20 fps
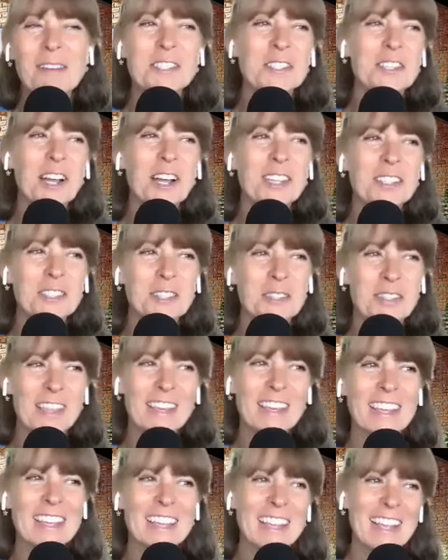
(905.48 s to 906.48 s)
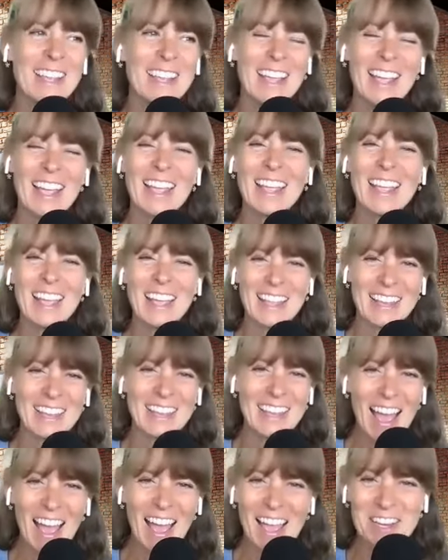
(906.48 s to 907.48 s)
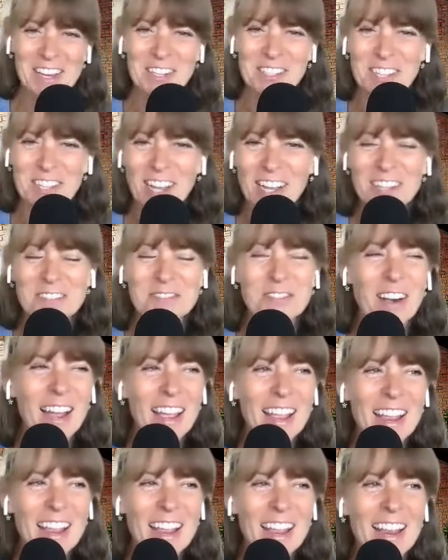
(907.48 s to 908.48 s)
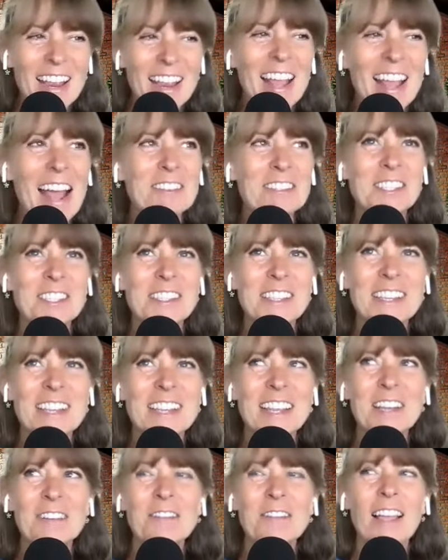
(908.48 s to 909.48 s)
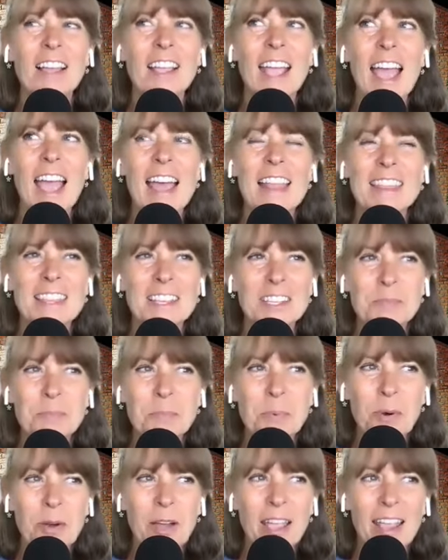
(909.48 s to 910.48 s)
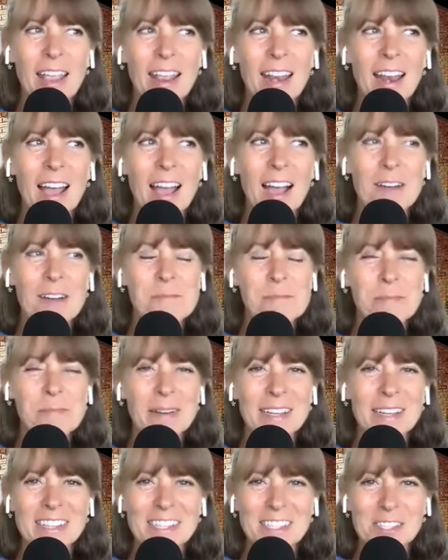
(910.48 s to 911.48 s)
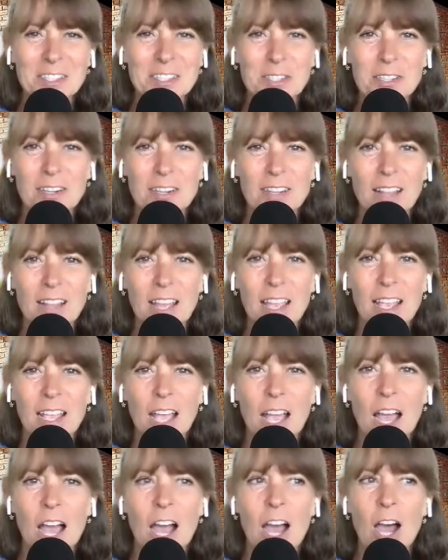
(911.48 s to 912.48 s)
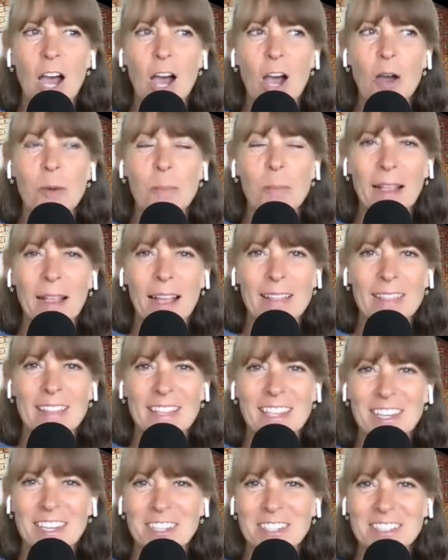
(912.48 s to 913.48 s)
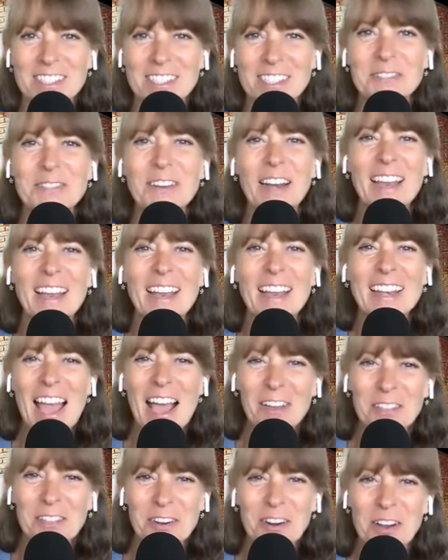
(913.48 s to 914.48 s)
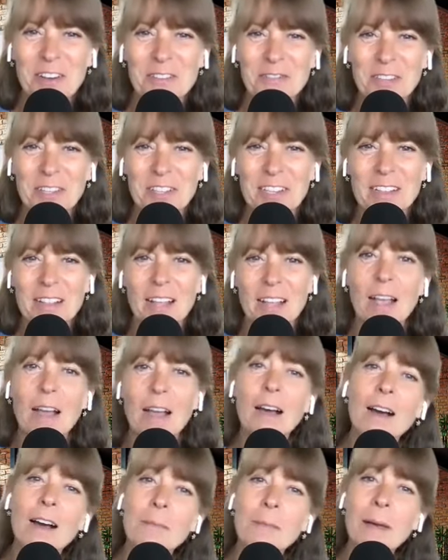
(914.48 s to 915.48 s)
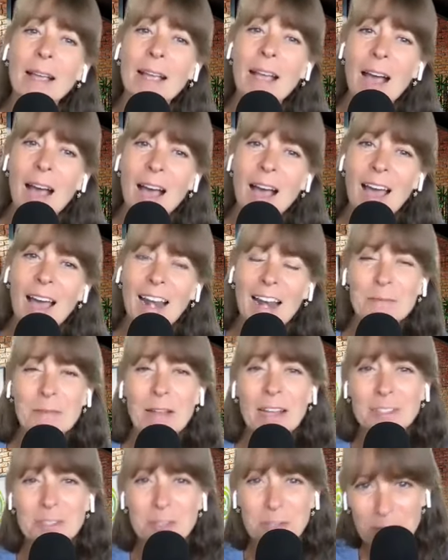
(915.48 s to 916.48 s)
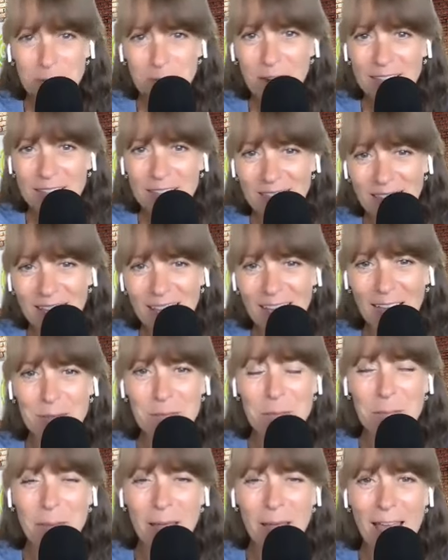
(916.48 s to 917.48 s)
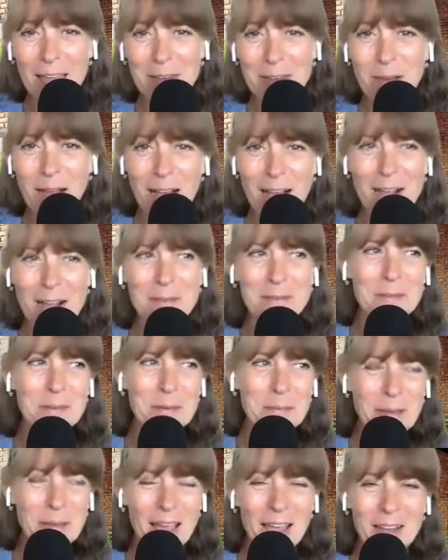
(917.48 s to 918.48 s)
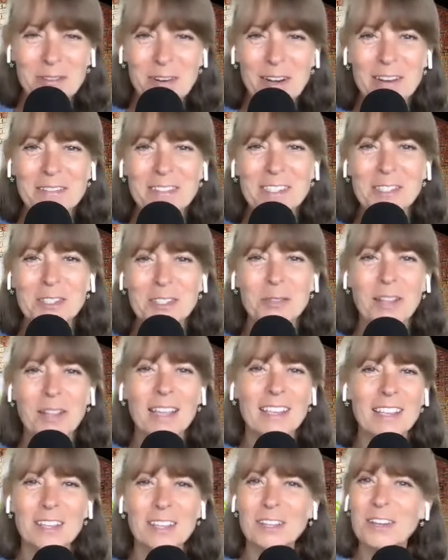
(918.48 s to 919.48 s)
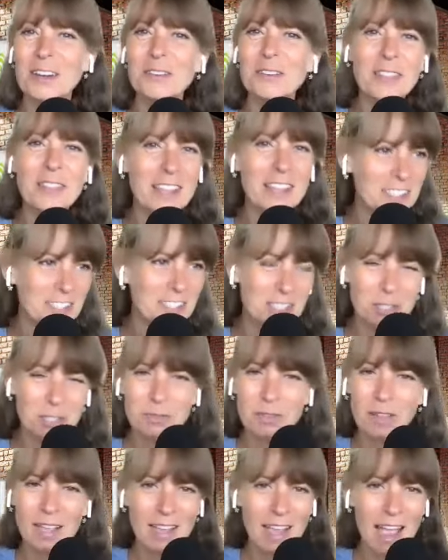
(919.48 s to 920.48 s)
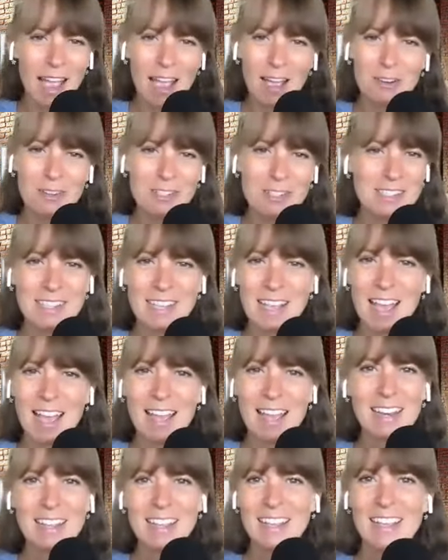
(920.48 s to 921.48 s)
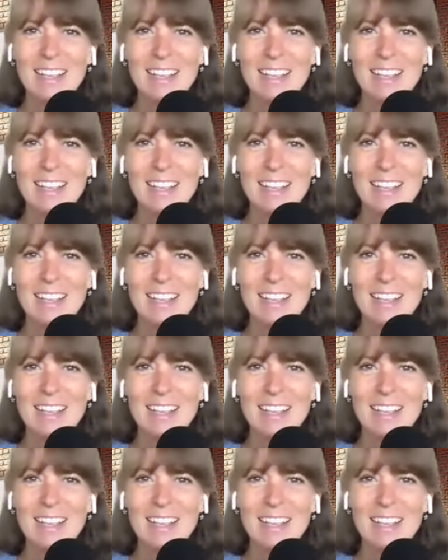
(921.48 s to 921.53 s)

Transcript: I was just also thinking with your dog. Yeah, your dog. Right. And I was just thinking of like, at this point, my listeners are like, oh my God, the guilt, right? Now they're all feeling like, oh my God, I'm not doing the right thing. I'm a bad mom. I'm a bad whatever. So like, go there too. Like, how is that?